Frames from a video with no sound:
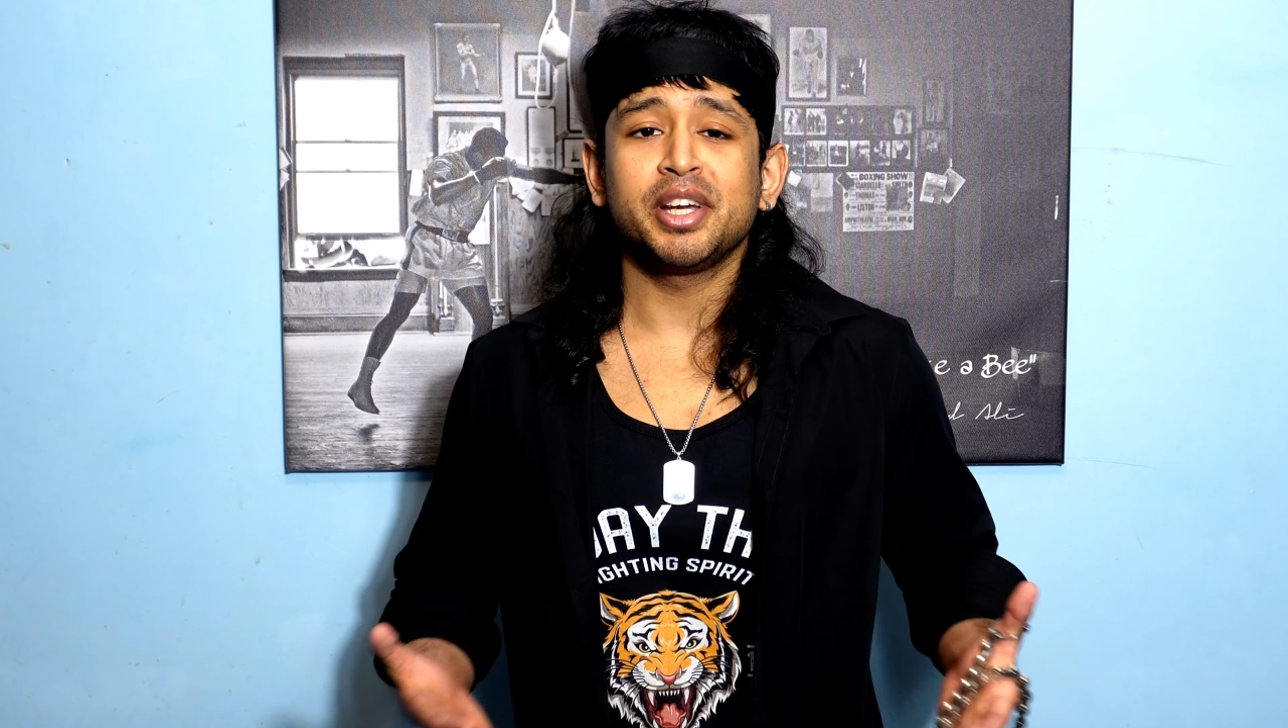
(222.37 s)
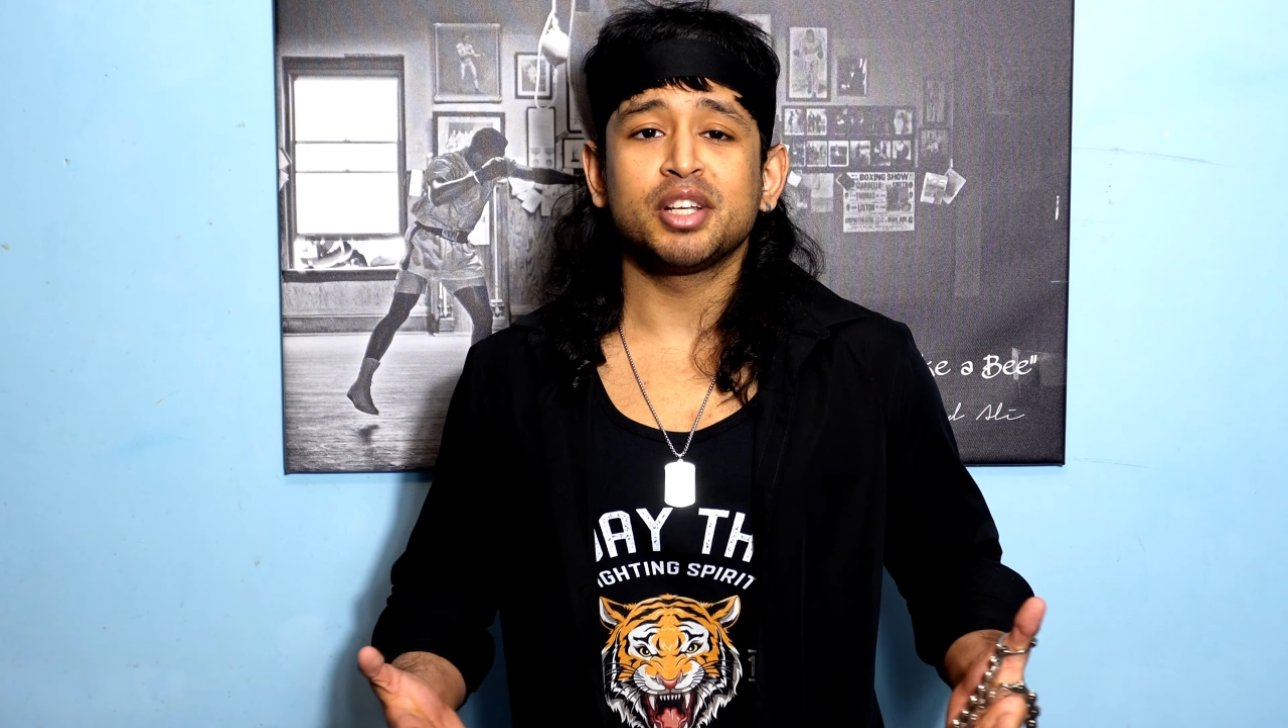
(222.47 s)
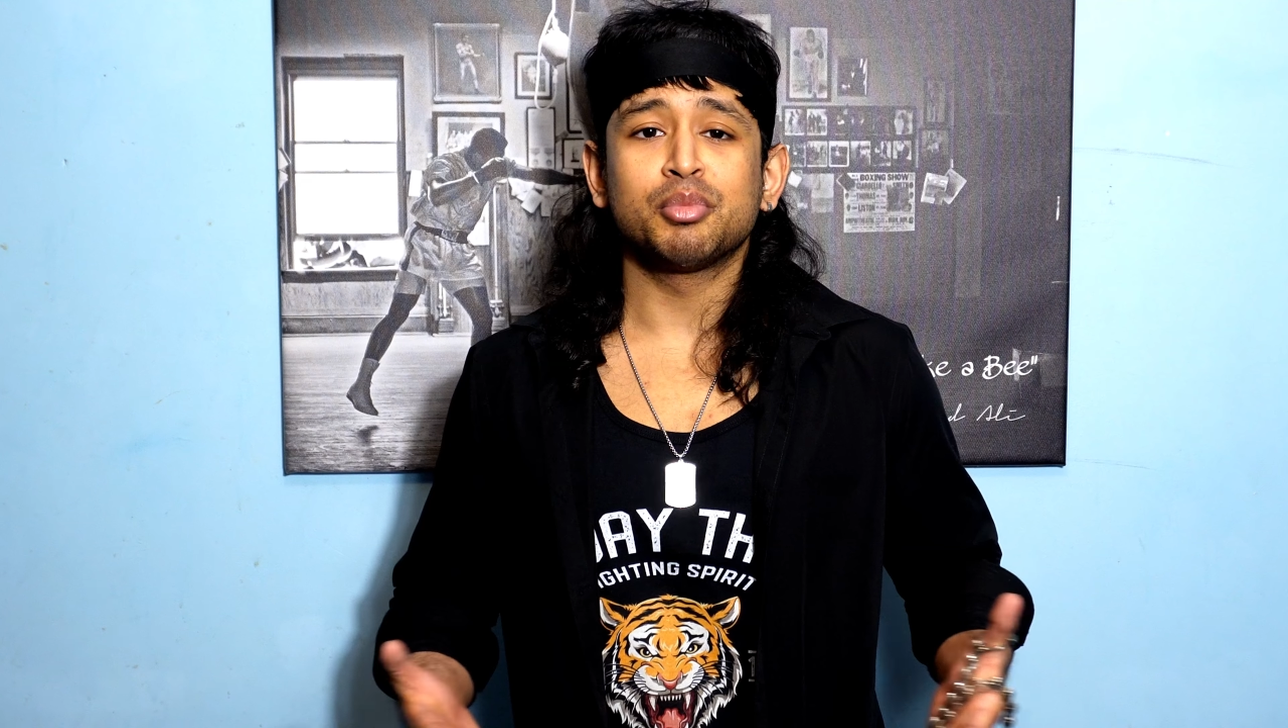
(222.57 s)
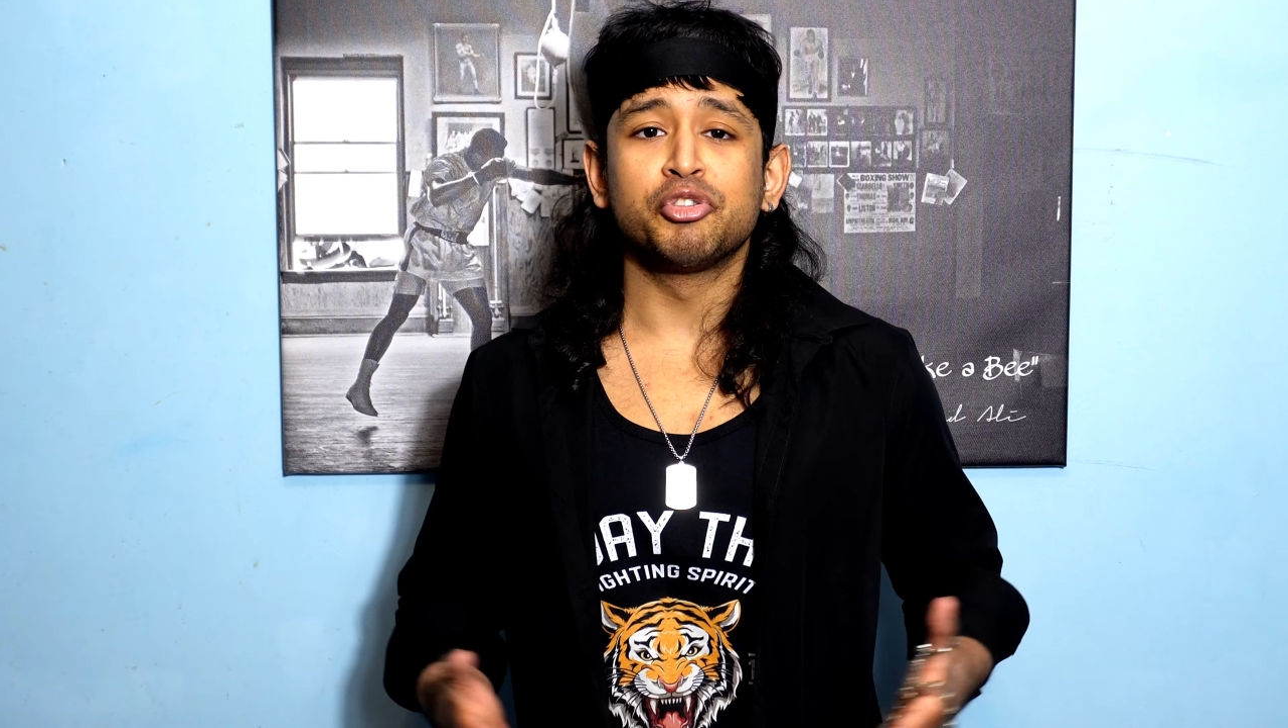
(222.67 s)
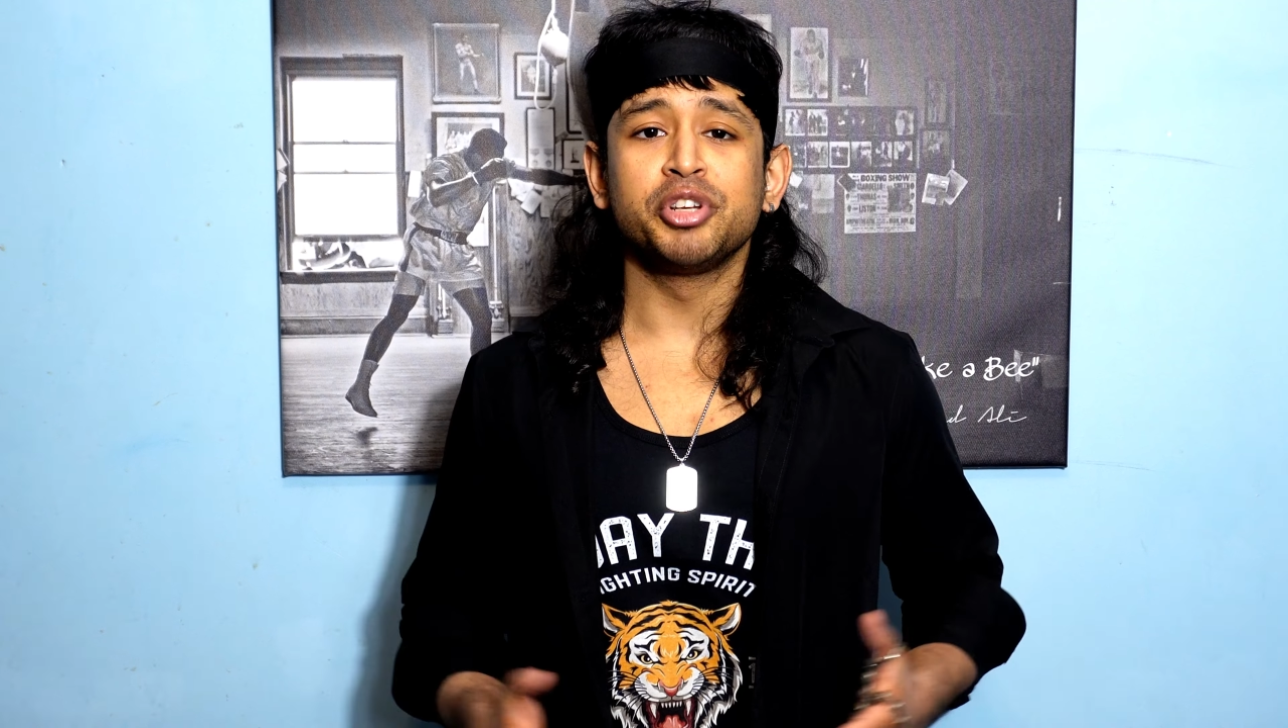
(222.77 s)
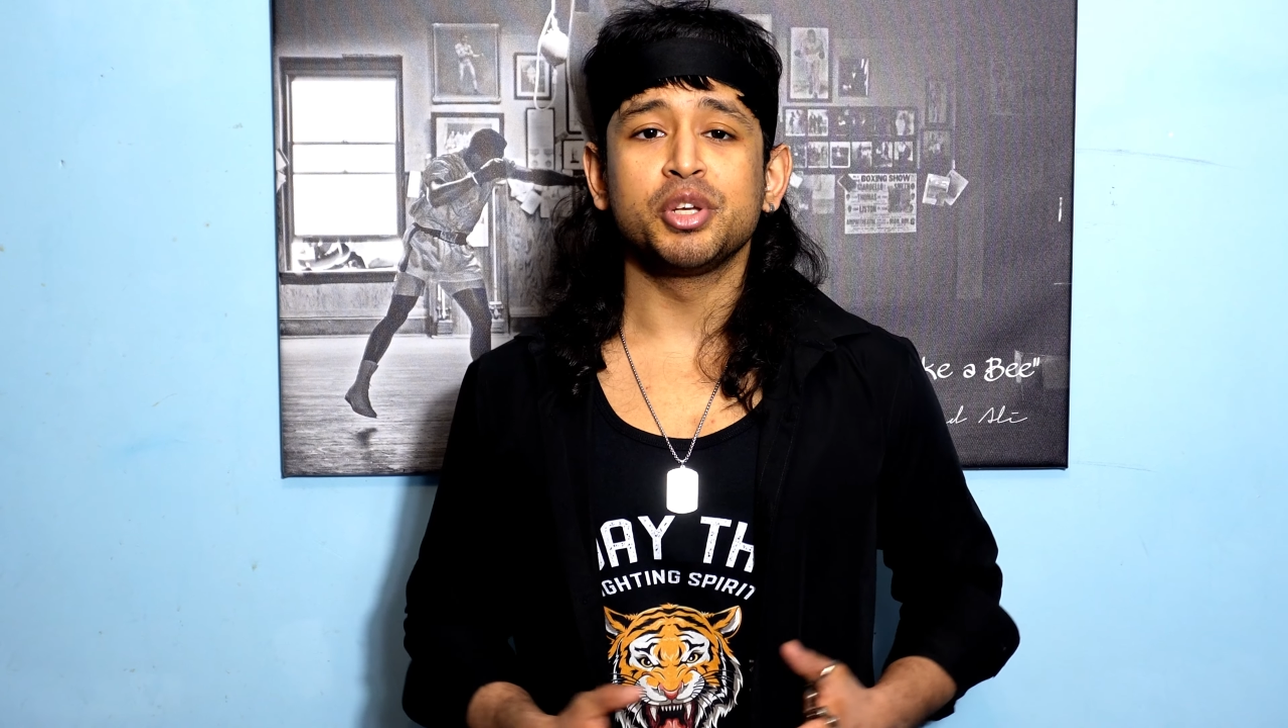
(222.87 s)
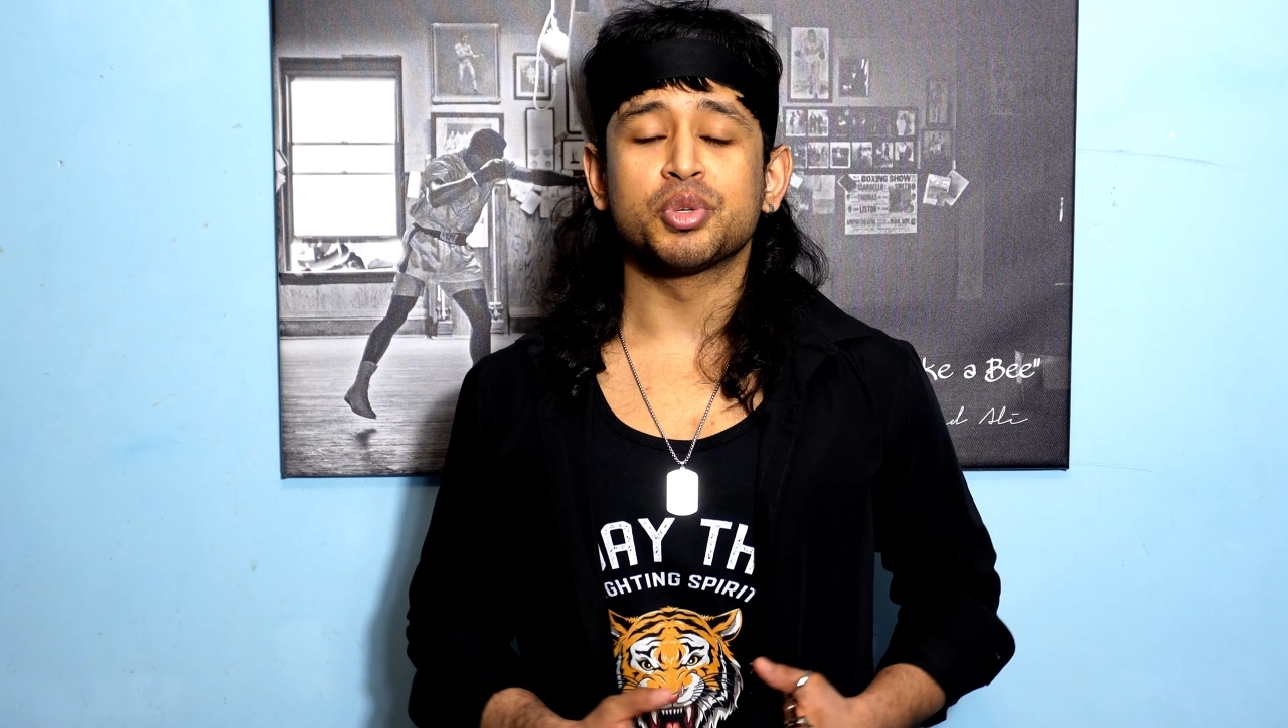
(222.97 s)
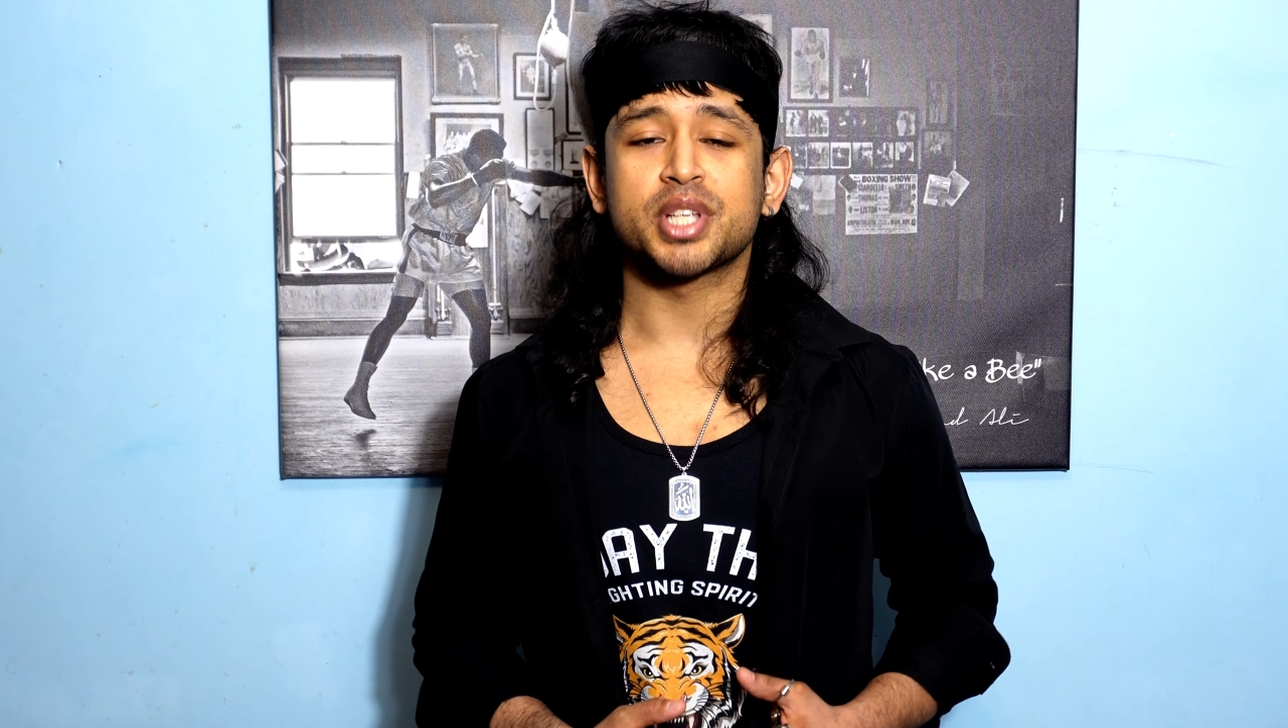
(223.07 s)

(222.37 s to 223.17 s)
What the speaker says: in a Mourinho